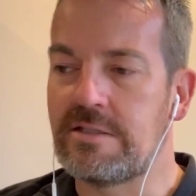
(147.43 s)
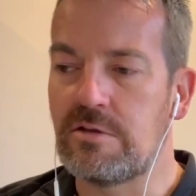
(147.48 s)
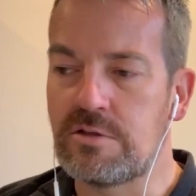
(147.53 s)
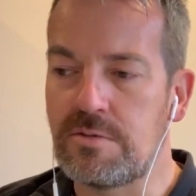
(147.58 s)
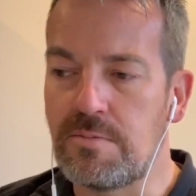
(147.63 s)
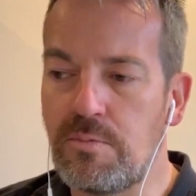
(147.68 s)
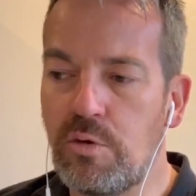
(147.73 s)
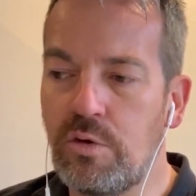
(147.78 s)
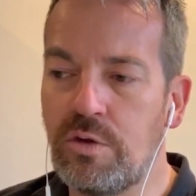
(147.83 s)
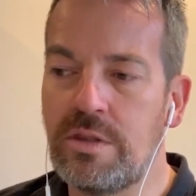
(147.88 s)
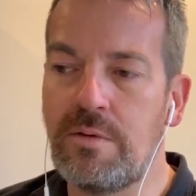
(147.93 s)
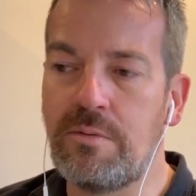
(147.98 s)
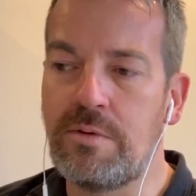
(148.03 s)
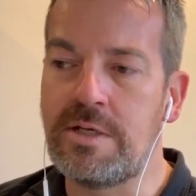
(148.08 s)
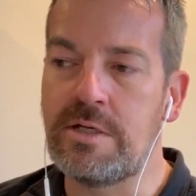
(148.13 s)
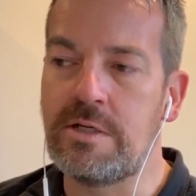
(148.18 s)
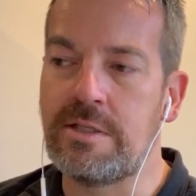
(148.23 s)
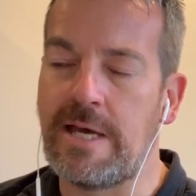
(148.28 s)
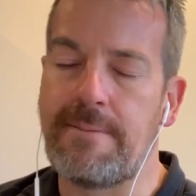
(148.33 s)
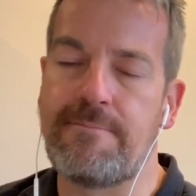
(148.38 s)
So it's important that
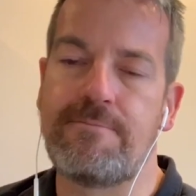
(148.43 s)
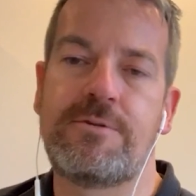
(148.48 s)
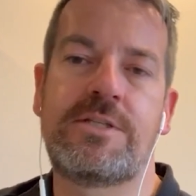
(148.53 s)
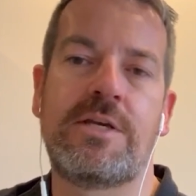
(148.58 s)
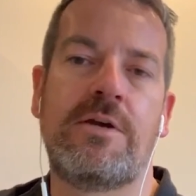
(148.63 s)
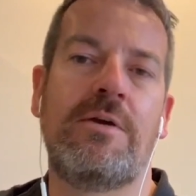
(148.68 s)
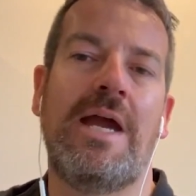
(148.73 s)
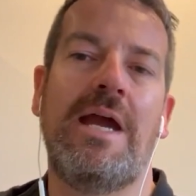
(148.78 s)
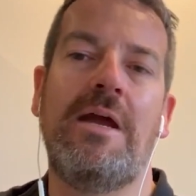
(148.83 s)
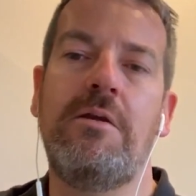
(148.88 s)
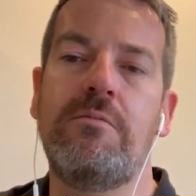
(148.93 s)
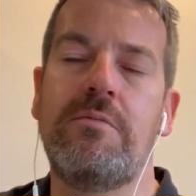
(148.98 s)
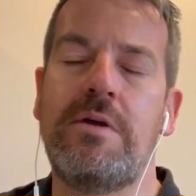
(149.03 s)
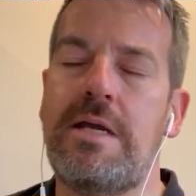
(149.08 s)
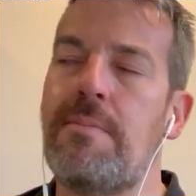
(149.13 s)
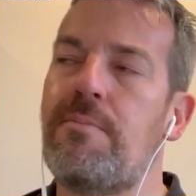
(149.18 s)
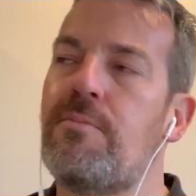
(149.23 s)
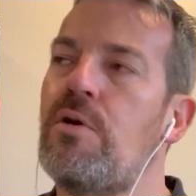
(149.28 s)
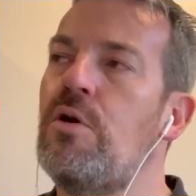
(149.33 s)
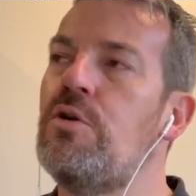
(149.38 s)
we do that. So how do
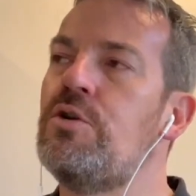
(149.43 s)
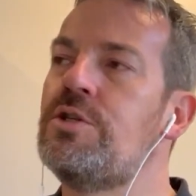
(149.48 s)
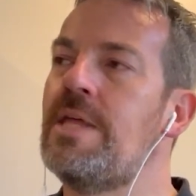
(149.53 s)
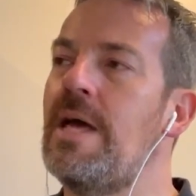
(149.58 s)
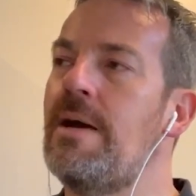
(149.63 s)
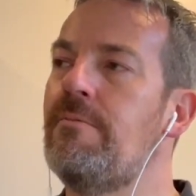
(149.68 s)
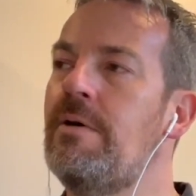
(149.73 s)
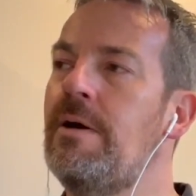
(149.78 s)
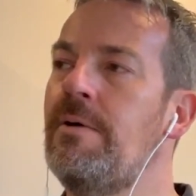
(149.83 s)
we approach that?